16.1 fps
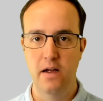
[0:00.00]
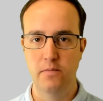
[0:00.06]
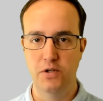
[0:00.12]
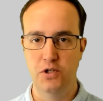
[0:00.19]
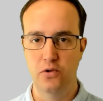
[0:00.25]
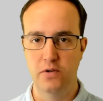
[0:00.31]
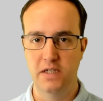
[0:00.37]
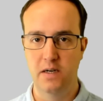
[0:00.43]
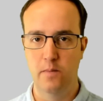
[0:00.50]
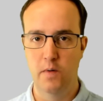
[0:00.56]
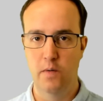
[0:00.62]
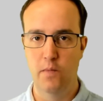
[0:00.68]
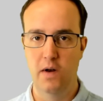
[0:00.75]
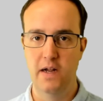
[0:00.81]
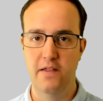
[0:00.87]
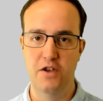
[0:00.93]
I'm sure
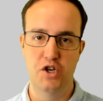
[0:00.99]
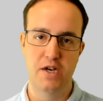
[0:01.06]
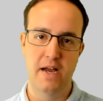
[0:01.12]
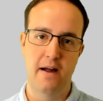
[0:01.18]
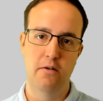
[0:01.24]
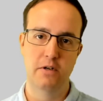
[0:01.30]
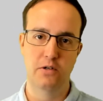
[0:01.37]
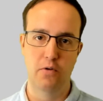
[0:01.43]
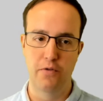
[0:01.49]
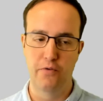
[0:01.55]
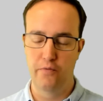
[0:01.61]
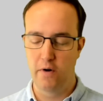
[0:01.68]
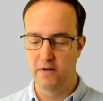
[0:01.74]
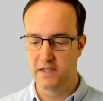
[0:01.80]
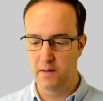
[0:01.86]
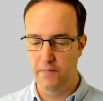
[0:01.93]
someone will either shout or
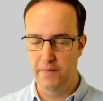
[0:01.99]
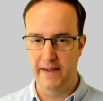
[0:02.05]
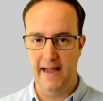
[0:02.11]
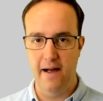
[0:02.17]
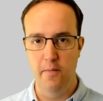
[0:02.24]
throw something